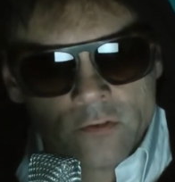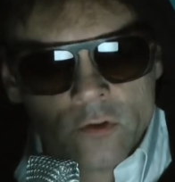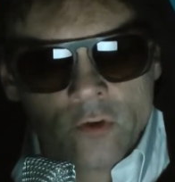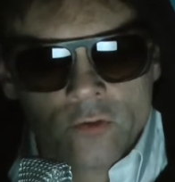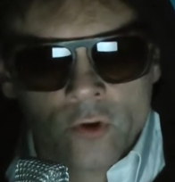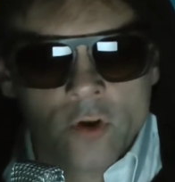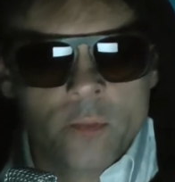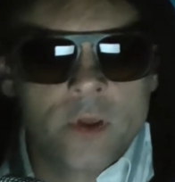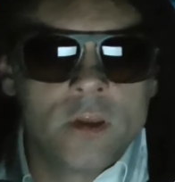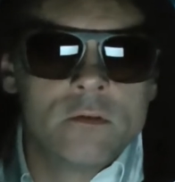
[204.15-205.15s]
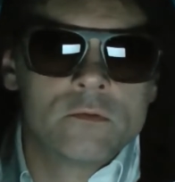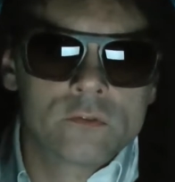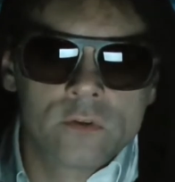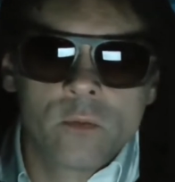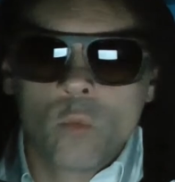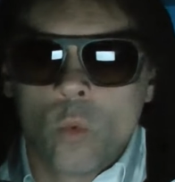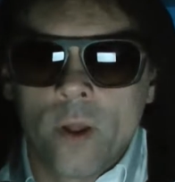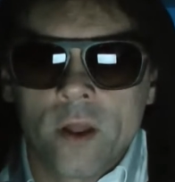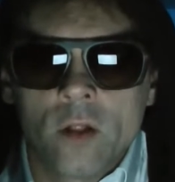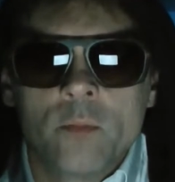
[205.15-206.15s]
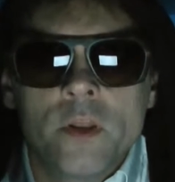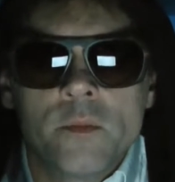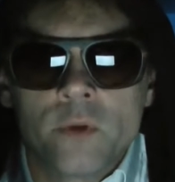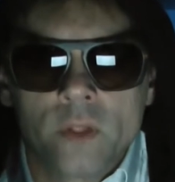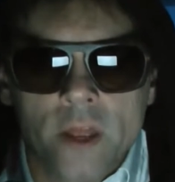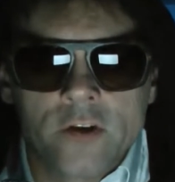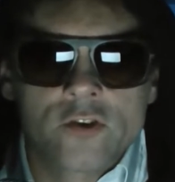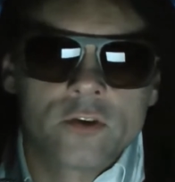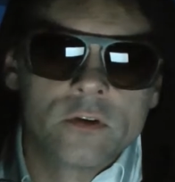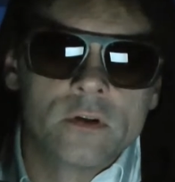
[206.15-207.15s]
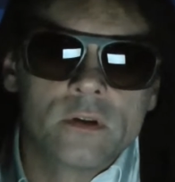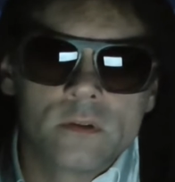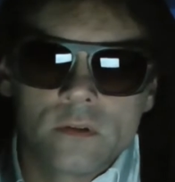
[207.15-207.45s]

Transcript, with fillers: So there's going to be some whale manipulation.